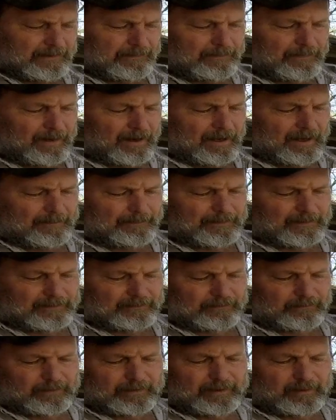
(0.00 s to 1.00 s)
pipe is
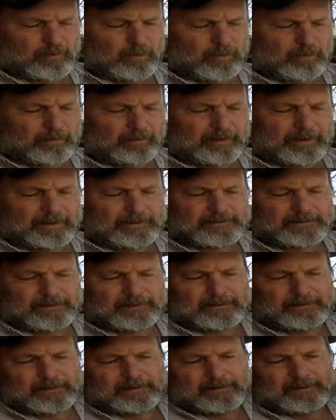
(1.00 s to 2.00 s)
3/4
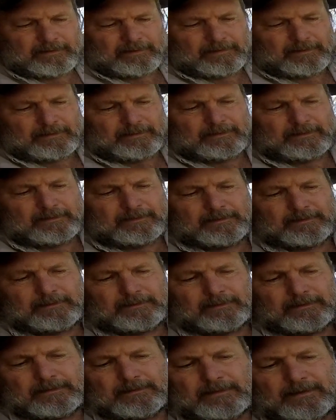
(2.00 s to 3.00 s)
inches.
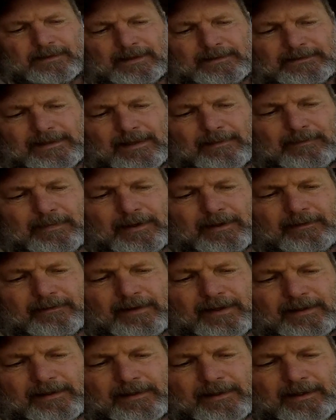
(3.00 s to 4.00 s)
That's how big
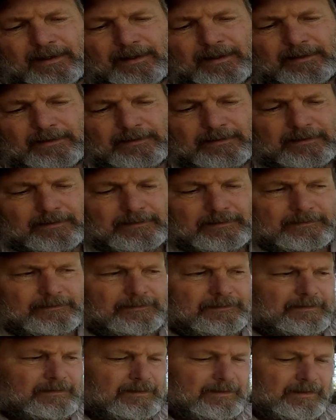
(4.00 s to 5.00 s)
around it is.
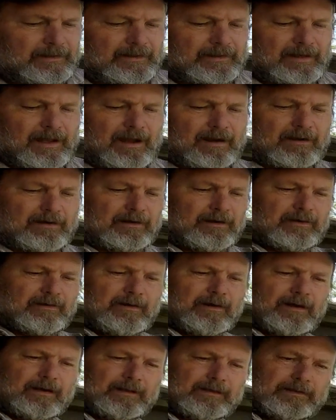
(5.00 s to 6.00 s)
I'll glue
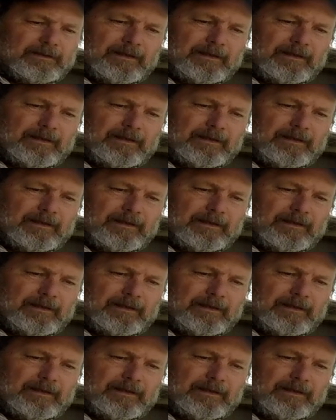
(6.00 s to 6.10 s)
on a